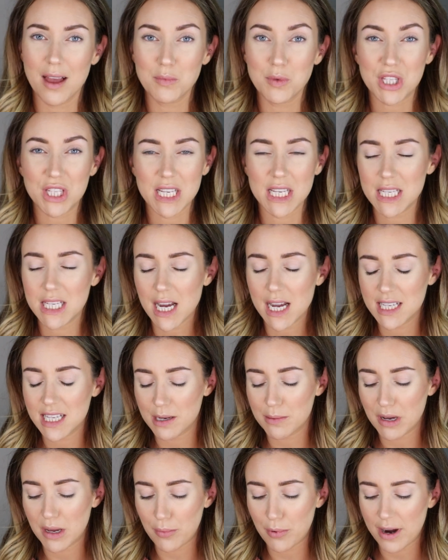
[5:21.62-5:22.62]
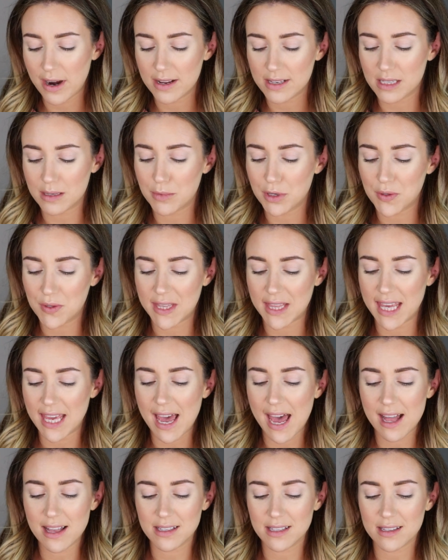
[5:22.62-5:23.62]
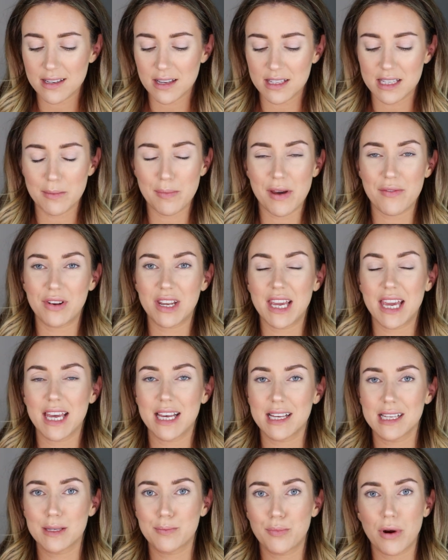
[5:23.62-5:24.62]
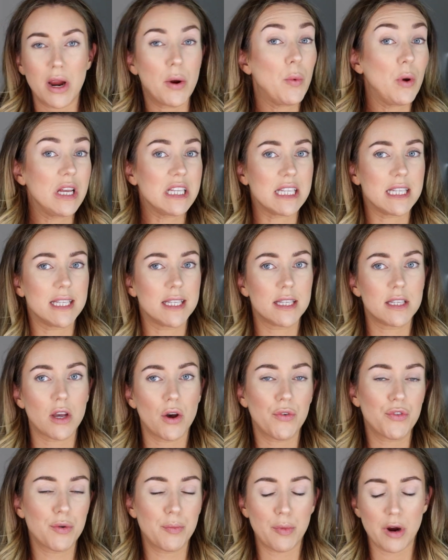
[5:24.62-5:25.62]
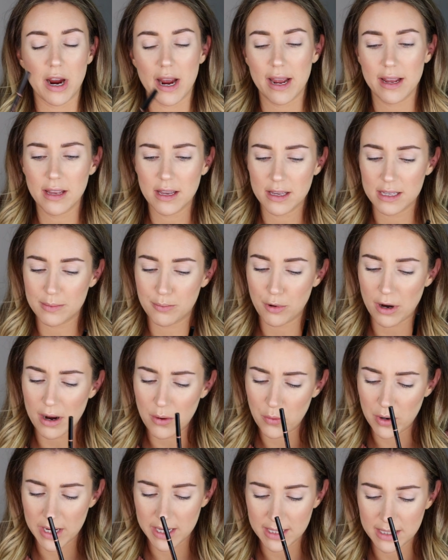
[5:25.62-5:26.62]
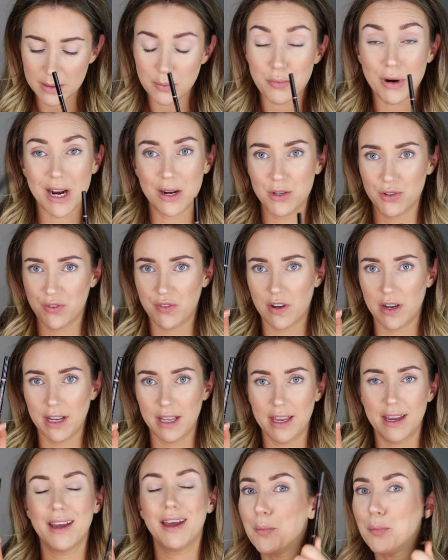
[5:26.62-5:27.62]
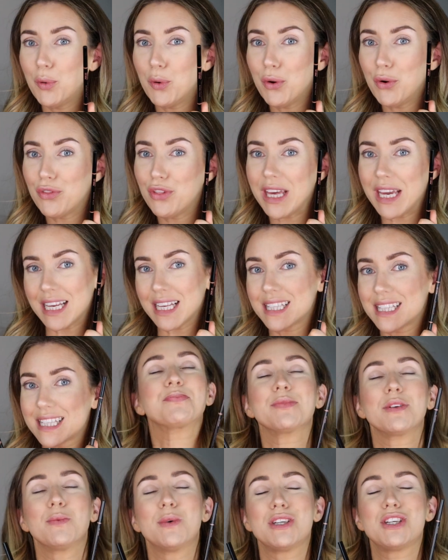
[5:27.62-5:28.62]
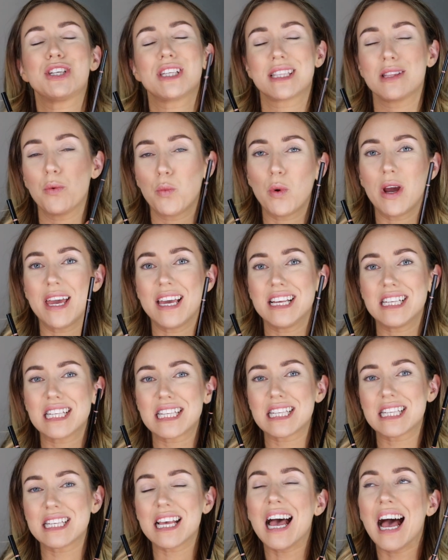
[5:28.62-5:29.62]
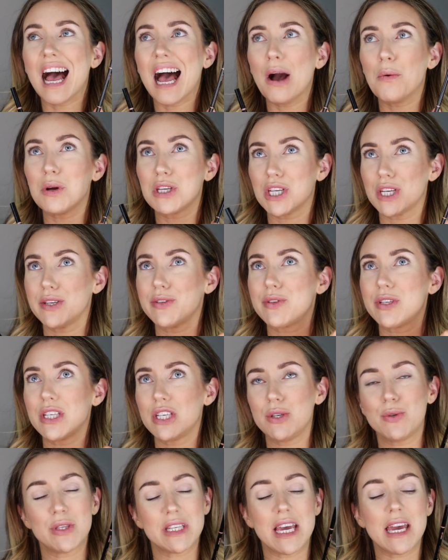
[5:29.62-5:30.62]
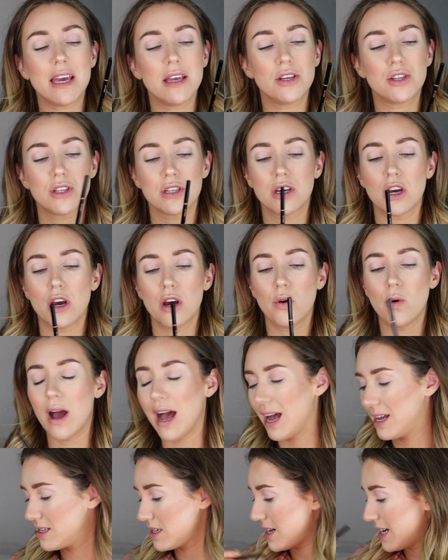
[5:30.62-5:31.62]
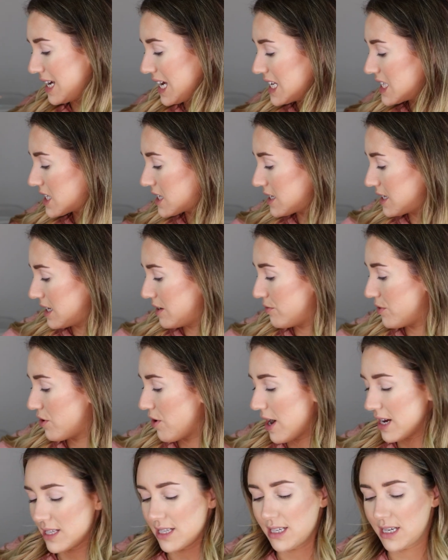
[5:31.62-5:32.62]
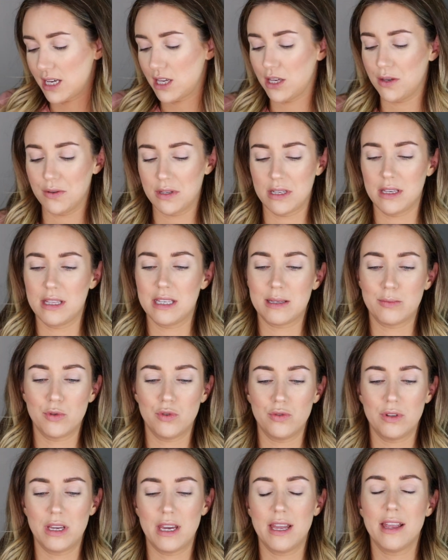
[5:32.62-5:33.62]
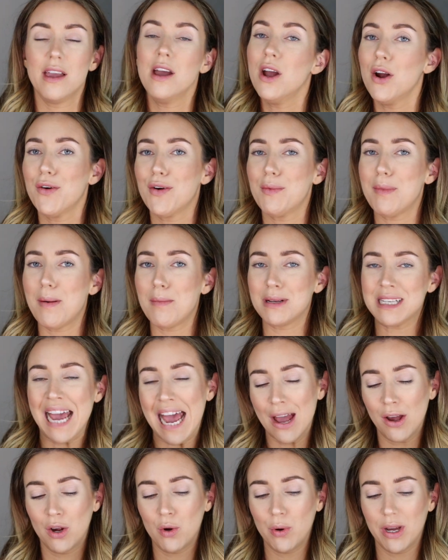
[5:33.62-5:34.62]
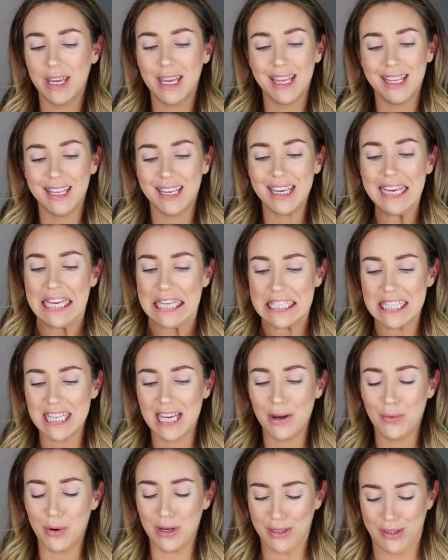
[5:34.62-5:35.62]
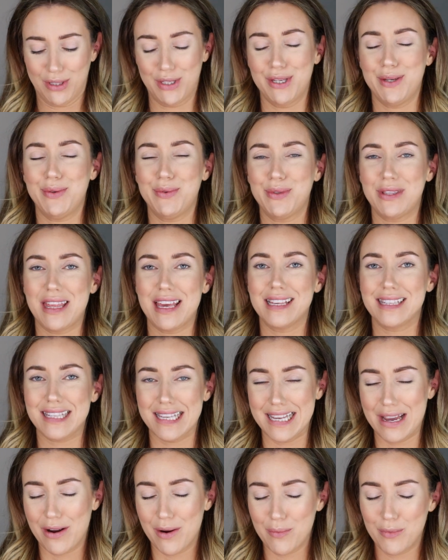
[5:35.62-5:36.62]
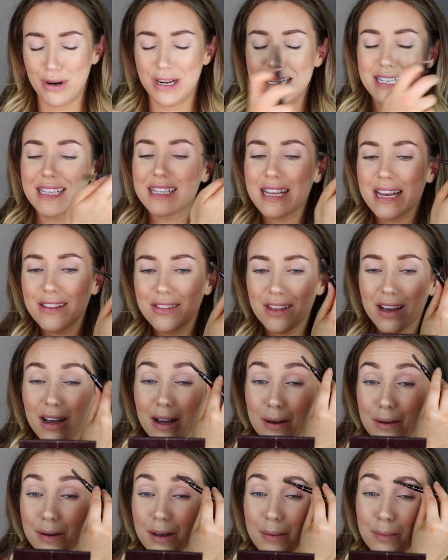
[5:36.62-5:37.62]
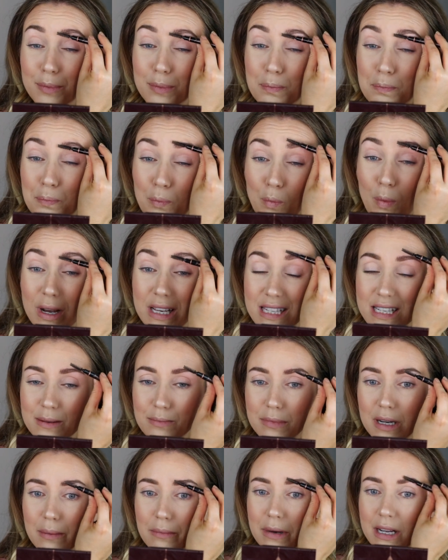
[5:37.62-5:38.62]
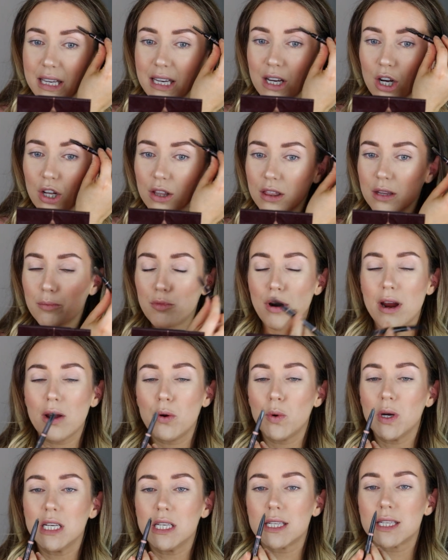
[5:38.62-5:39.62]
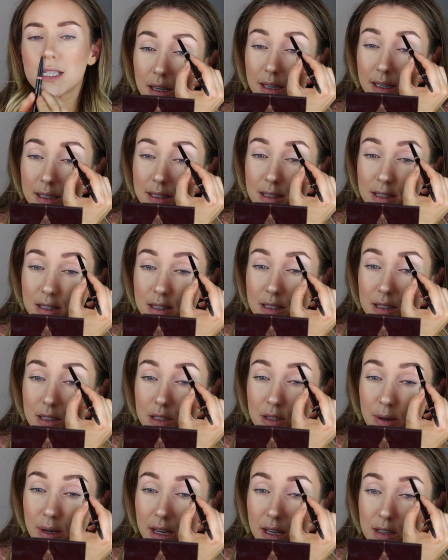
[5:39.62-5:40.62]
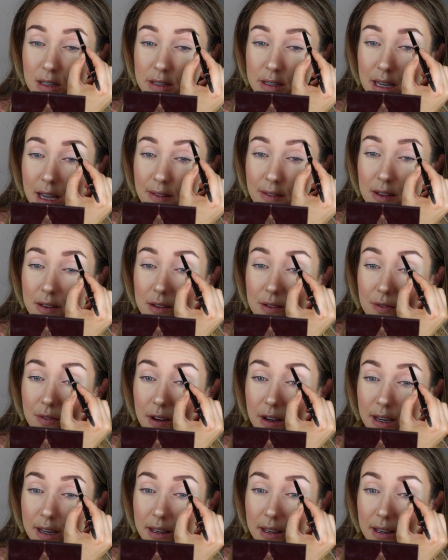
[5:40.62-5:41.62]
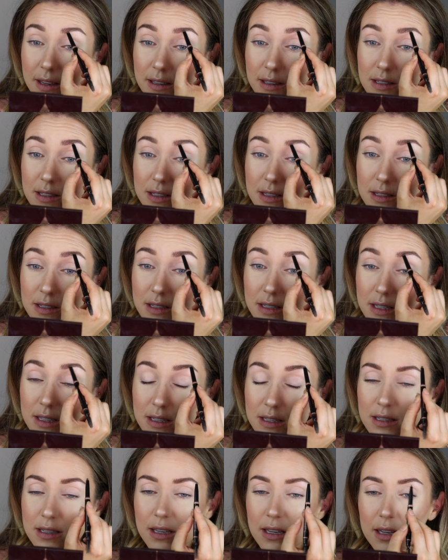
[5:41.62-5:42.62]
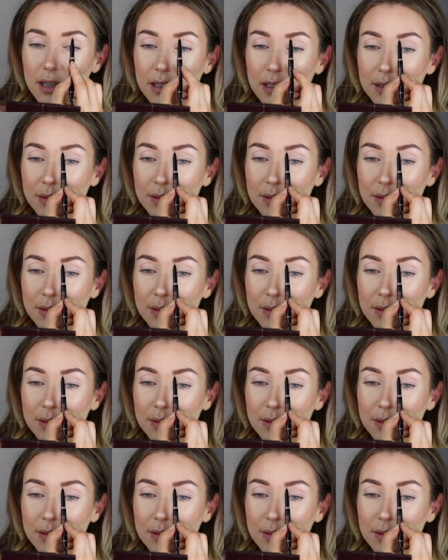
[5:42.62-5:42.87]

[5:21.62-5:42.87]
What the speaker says: Just going to tidy up my brows. I'm using the Anastasia Beverly Hills Brow Wiz in Soft Brown. It's Brow Wiz, Brow Definer. Bought this, which is the Wiz, which I used to use ages ago, and I instantly regretted it using it this morning. Remembered how quick and easy it was to use this, and now I'm really sad that I wasted my money on the Brow Wiz. Guys, just do it. Just get the definer. It's just easier.